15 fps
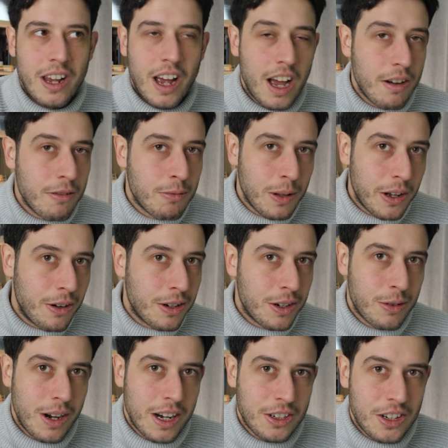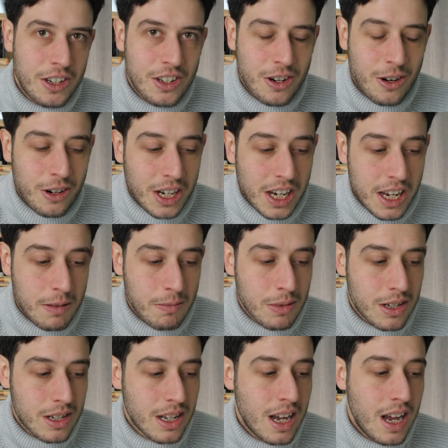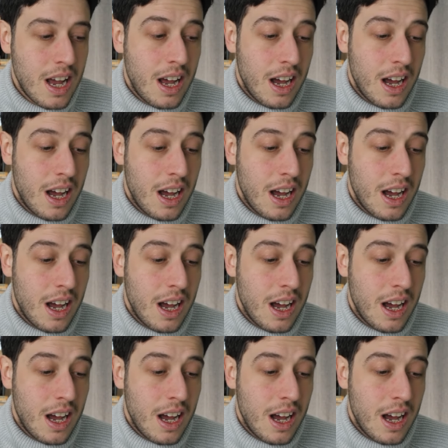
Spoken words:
have player interactions in our games,